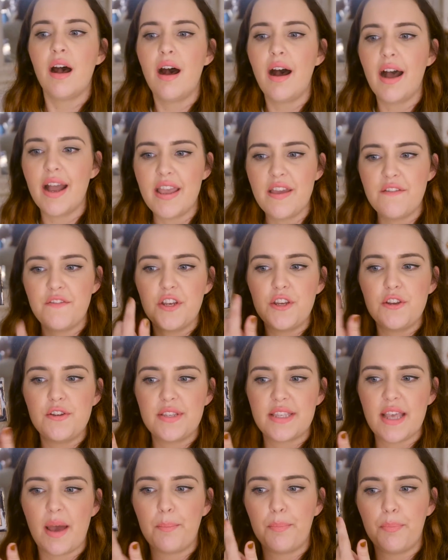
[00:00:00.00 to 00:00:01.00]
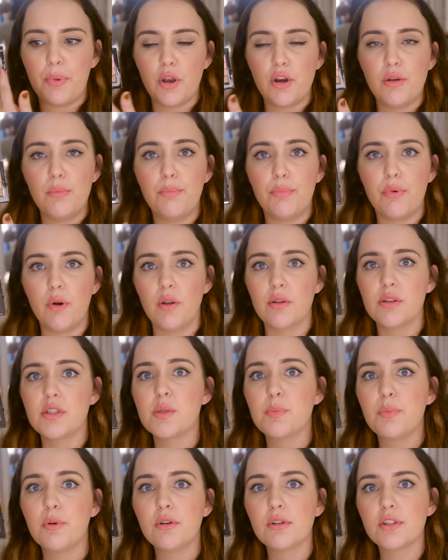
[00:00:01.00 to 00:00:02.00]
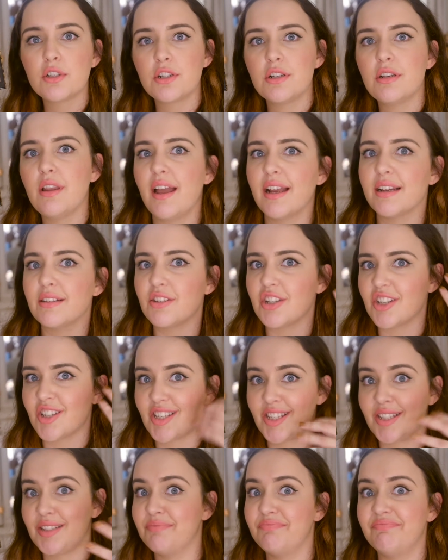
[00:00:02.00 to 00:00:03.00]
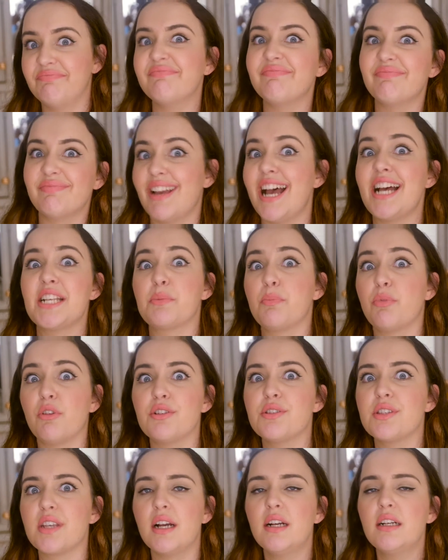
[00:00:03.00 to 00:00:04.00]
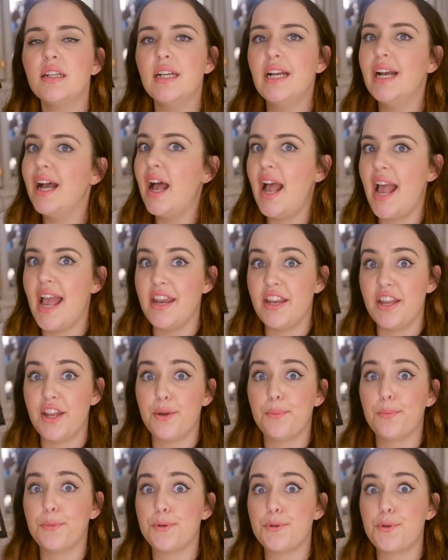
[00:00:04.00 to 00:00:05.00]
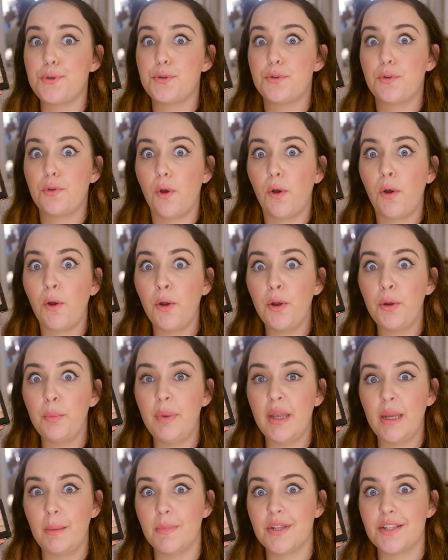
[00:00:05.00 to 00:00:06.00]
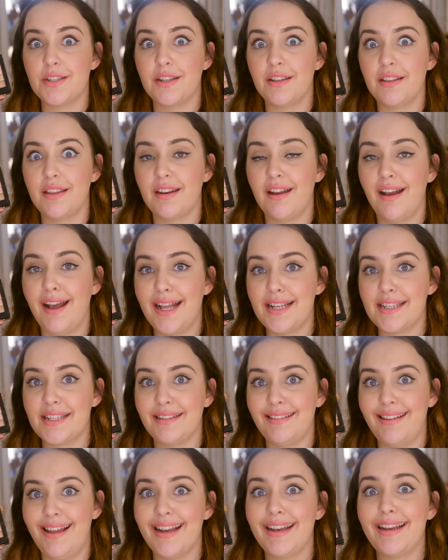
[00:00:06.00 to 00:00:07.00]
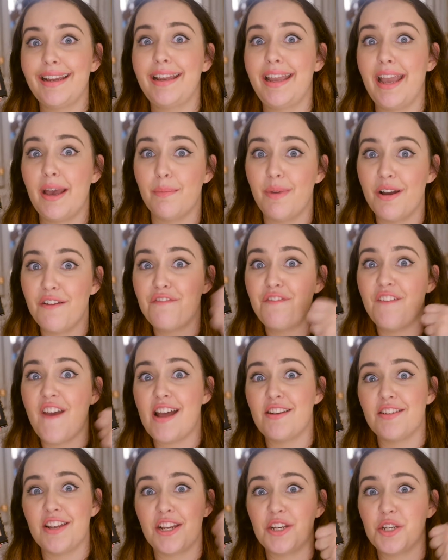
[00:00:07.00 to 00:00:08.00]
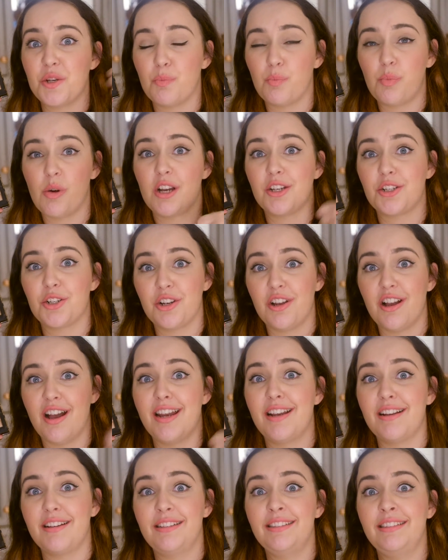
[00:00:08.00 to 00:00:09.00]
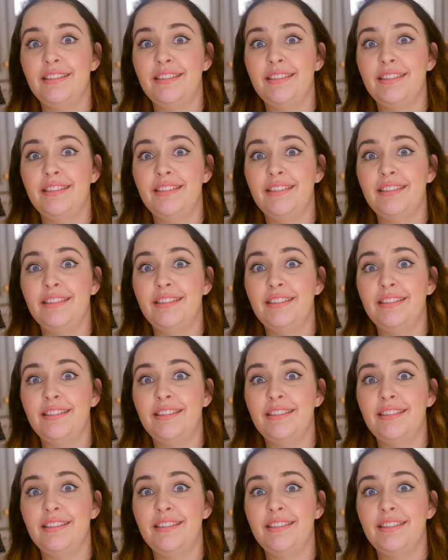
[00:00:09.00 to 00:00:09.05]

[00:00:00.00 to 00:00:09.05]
I even used that bottom bronze portion, like just as bronzer, and it was so pigmented that I had to like get my foundation brush and kind of